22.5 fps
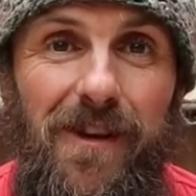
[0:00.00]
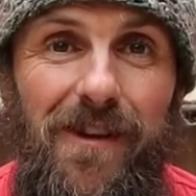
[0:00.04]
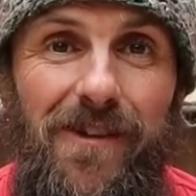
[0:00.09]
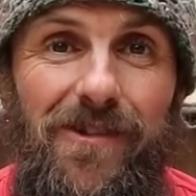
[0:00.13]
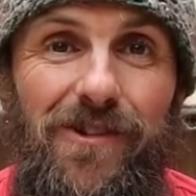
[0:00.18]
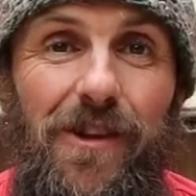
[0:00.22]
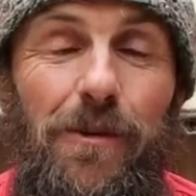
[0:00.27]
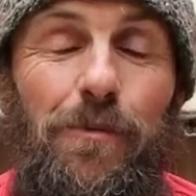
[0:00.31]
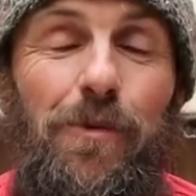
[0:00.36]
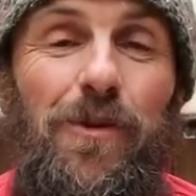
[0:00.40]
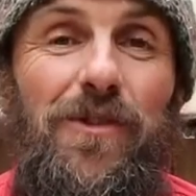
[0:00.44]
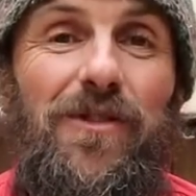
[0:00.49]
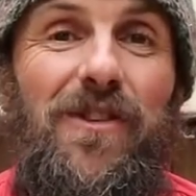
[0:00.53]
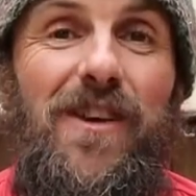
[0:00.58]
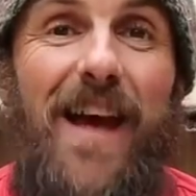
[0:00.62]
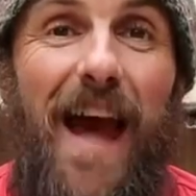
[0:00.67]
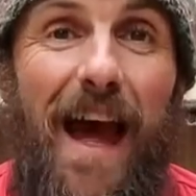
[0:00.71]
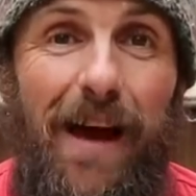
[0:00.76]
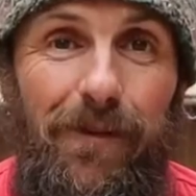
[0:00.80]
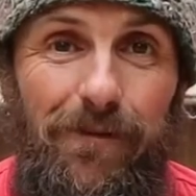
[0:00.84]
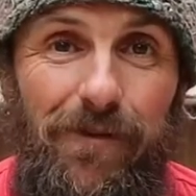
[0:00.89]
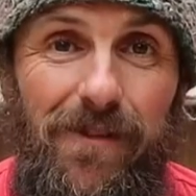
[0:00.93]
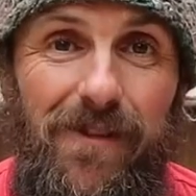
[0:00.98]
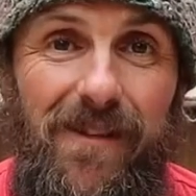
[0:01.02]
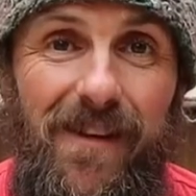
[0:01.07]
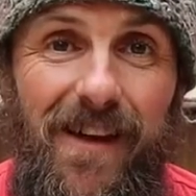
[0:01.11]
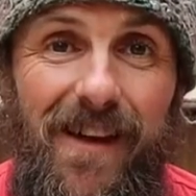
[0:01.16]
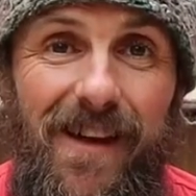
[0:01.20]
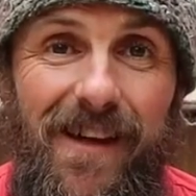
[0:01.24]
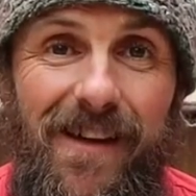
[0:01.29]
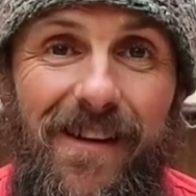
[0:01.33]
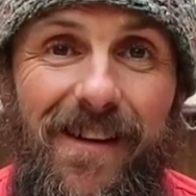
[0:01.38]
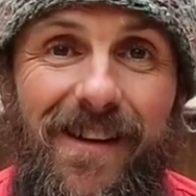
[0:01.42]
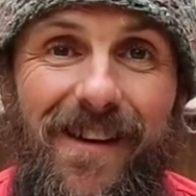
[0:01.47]
she was
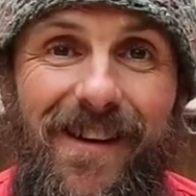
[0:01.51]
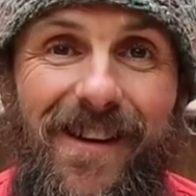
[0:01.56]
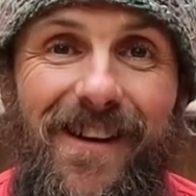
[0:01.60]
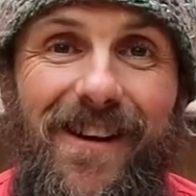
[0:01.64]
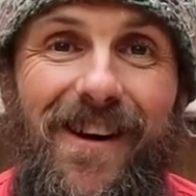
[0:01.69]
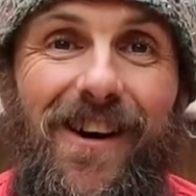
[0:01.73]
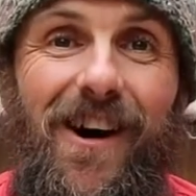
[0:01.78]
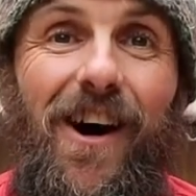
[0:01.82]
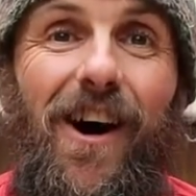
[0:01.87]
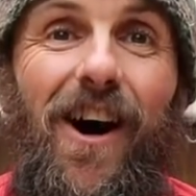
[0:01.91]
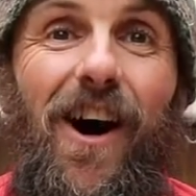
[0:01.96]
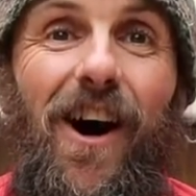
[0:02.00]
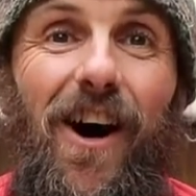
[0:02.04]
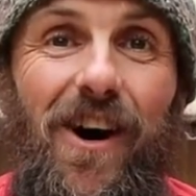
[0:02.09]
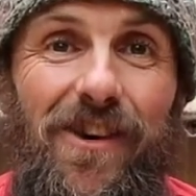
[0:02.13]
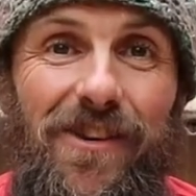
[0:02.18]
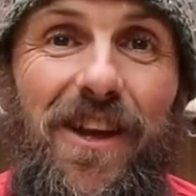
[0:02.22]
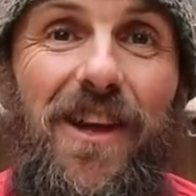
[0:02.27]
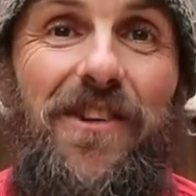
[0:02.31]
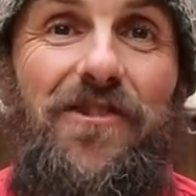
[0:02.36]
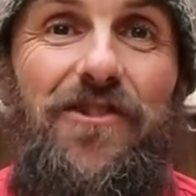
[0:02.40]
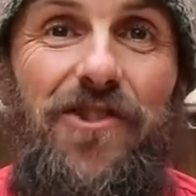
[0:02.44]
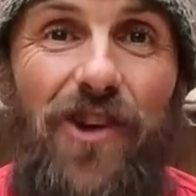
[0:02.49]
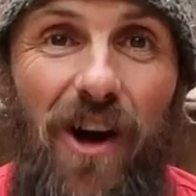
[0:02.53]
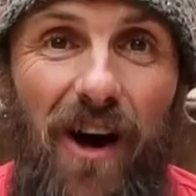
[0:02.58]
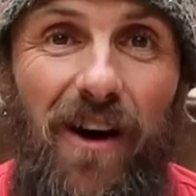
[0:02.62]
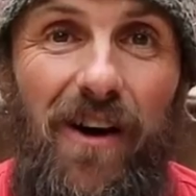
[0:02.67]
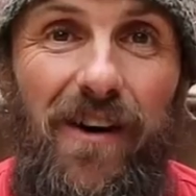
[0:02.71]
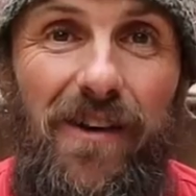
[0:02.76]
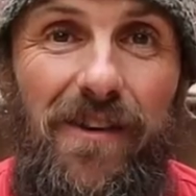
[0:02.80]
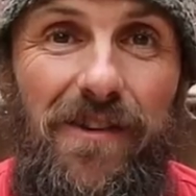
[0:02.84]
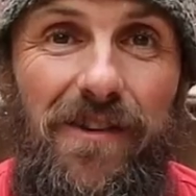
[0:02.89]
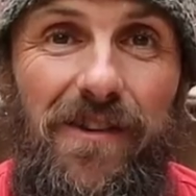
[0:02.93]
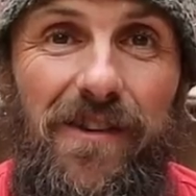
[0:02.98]
counting her honey
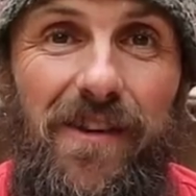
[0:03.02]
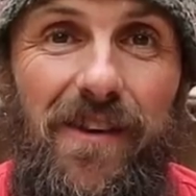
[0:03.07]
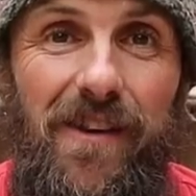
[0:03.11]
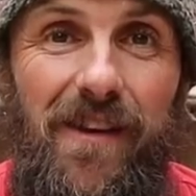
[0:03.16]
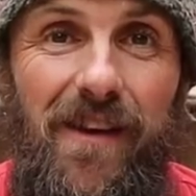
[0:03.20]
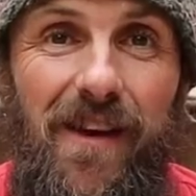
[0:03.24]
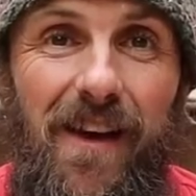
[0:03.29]
jars.